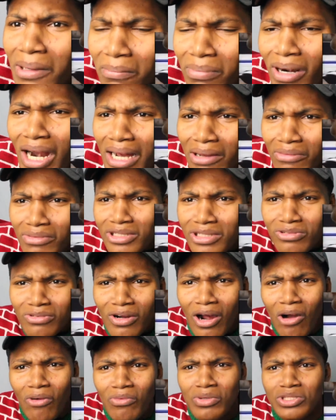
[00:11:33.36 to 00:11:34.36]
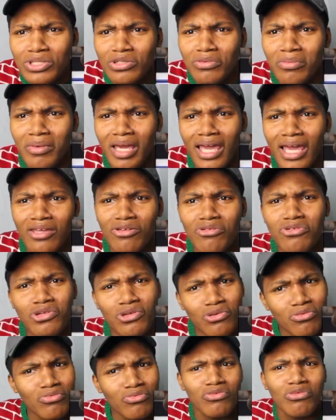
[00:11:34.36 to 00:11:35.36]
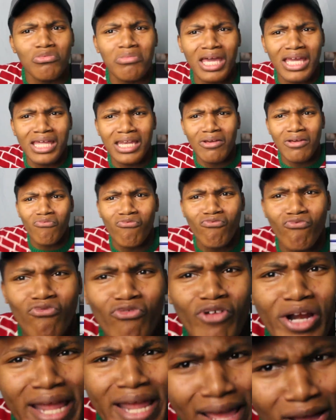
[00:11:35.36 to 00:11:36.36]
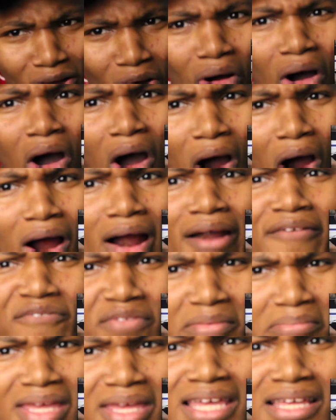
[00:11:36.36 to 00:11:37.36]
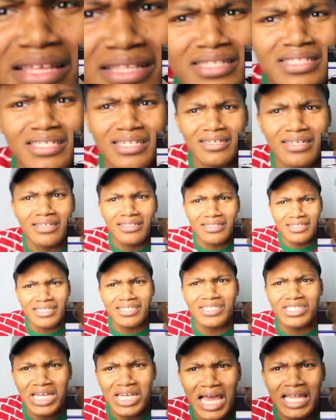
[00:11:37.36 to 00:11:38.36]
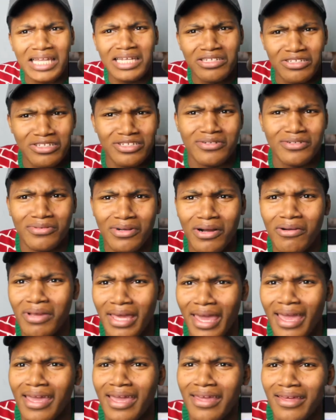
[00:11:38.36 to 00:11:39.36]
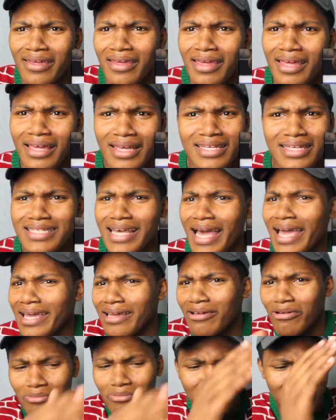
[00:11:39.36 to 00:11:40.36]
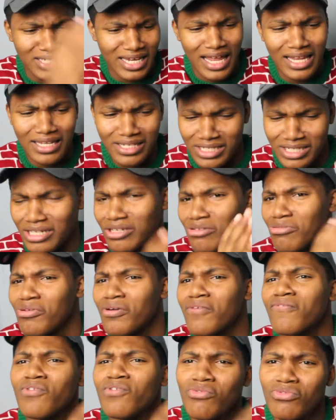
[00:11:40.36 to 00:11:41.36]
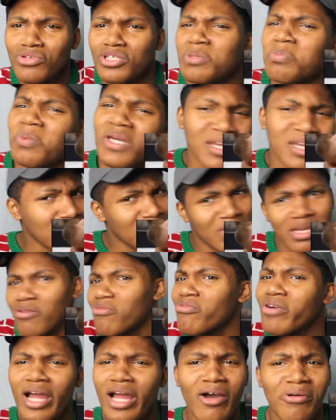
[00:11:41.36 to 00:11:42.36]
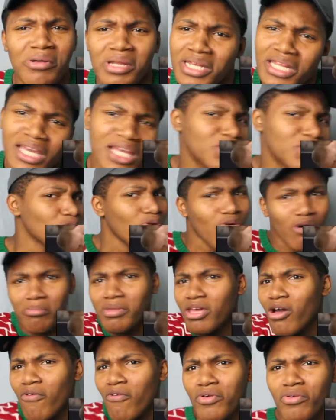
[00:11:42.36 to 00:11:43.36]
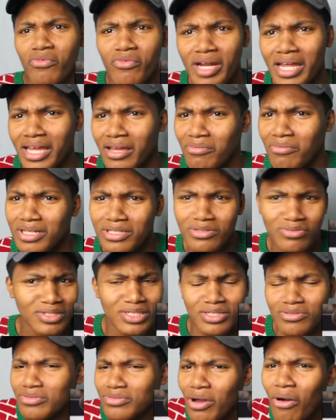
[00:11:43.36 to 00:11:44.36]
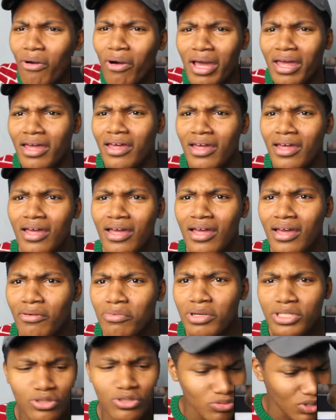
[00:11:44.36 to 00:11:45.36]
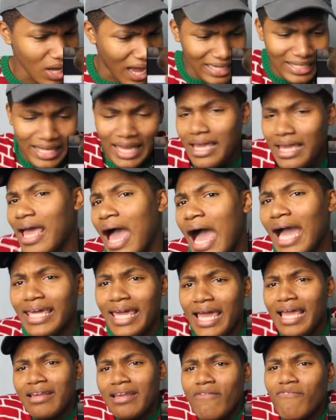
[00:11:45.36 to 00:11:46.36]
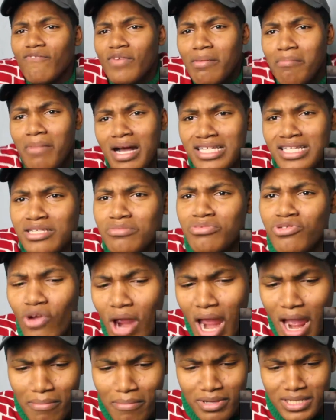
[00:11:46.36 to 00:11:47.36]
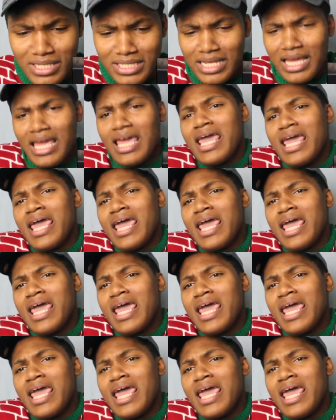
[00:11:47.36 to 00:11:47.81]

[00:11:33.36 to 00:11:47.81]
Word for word: Brock, what's wrong with you, man? You making it real hard for me to challenge you, okay? Cause I ain't gonna be challenging you if you spinning me around and then throwing me over the ring. What you doing? I can't defend my subscribers.